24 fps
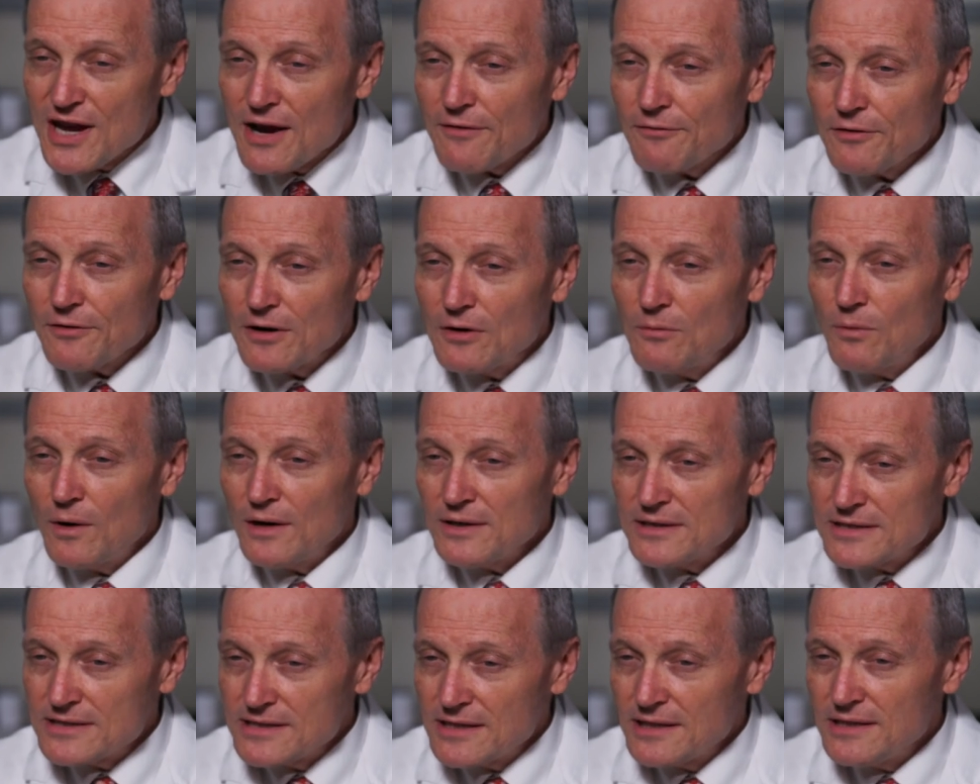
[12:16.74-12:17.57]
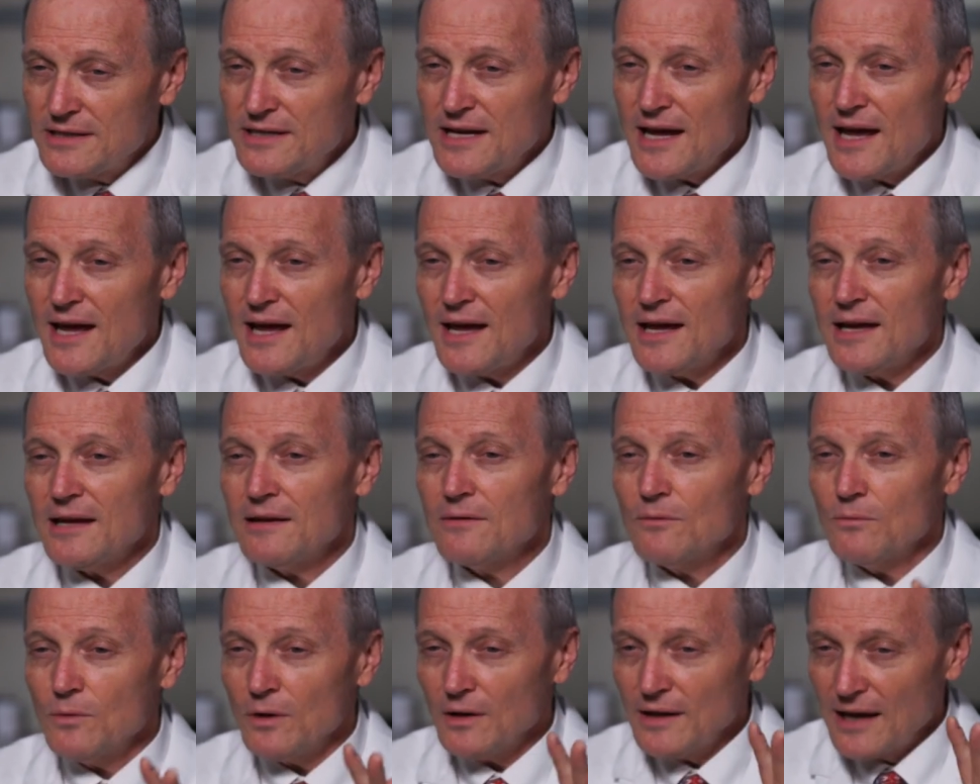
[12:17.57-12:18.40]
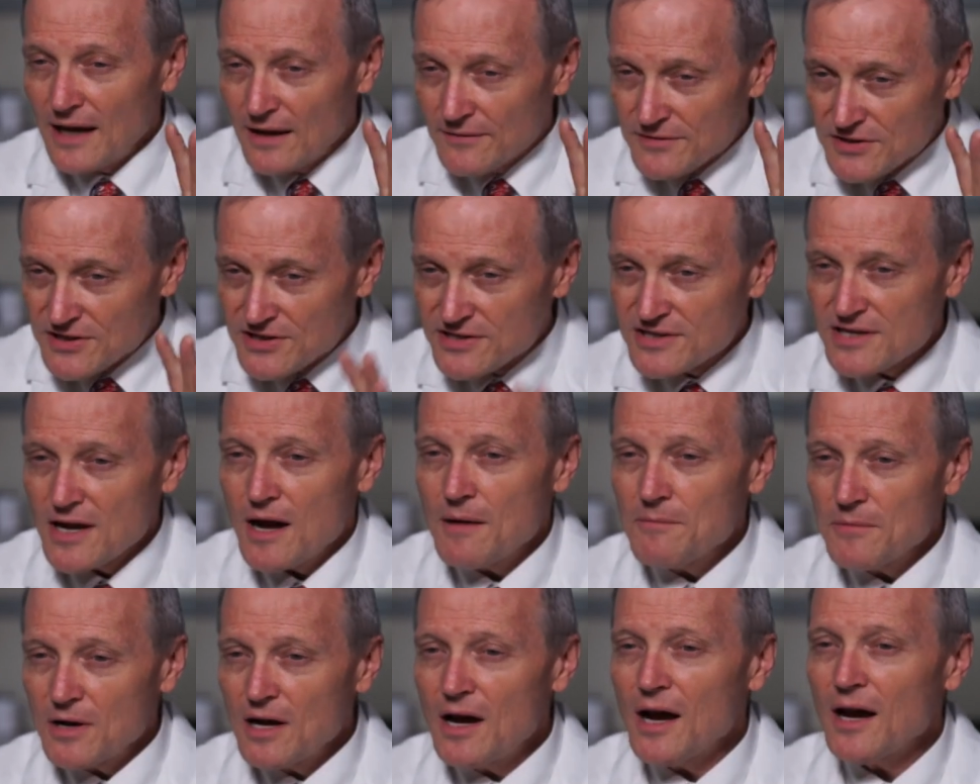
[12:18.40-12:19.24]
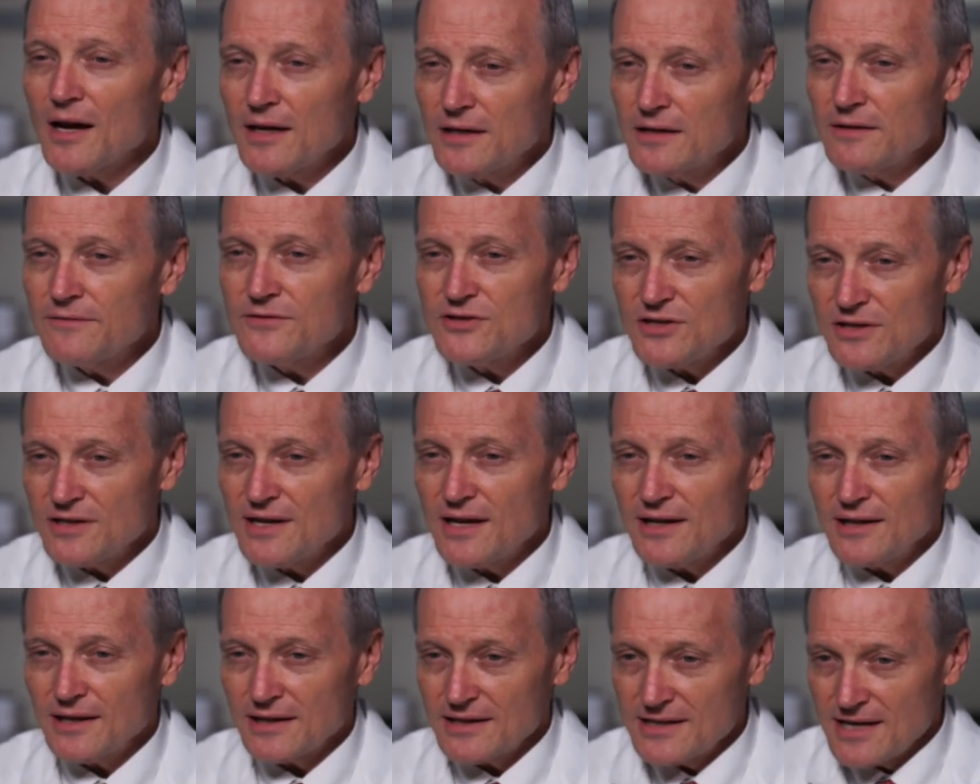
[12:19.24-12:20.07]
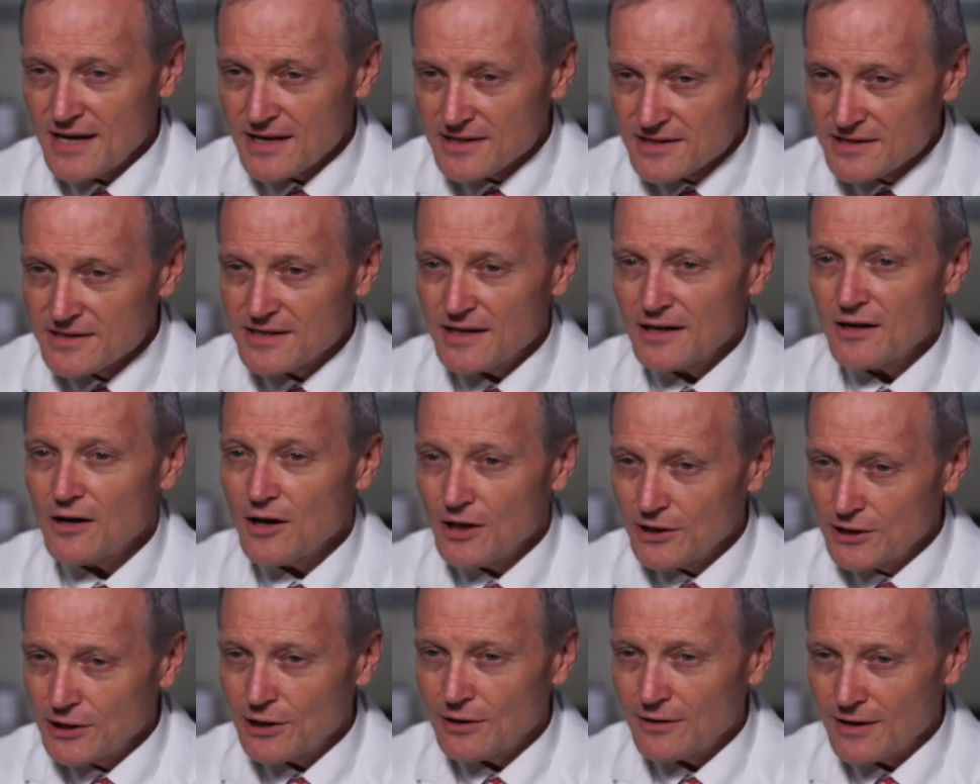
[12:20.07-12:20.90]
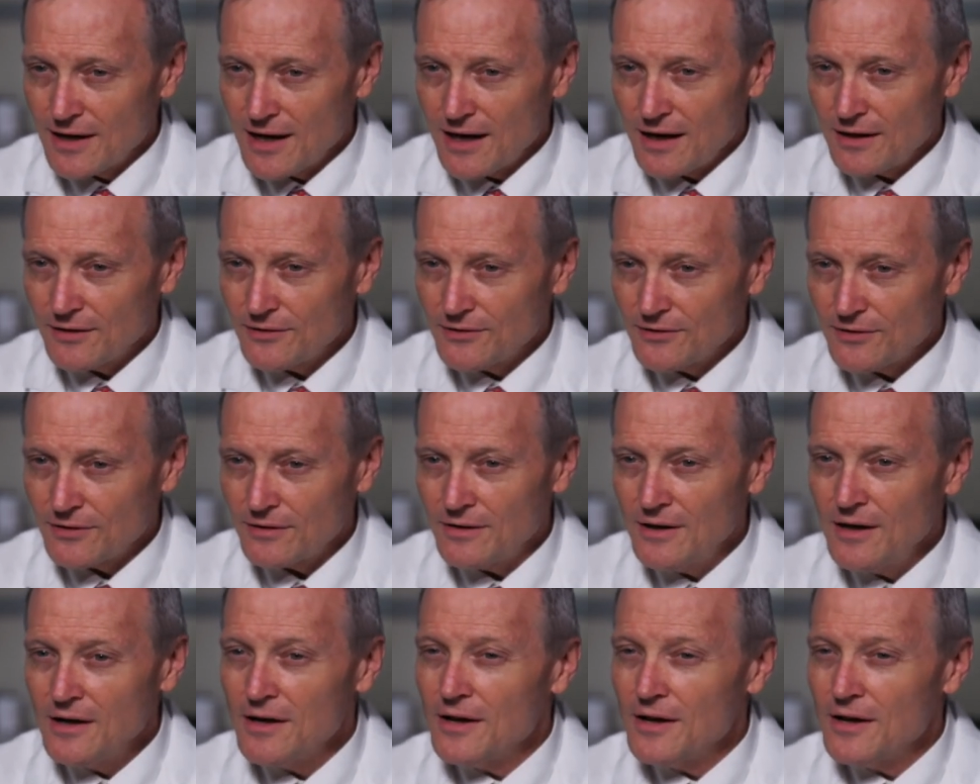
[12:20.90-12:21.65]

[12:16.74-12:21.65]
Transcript: everyone today will have some kind of genetic testing on their cancer.